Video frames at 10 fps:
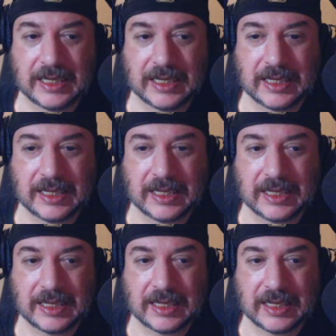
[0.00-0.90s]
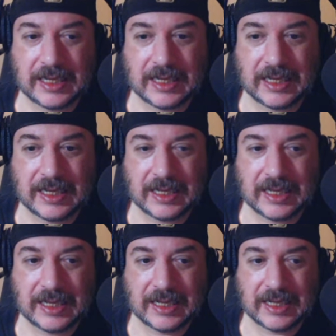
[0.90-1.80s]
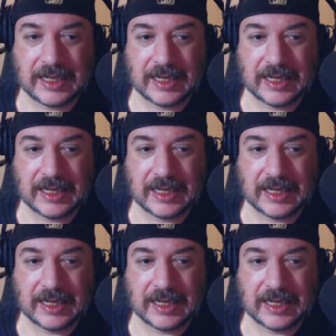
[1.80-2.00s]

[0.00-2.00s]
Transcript: [no speech]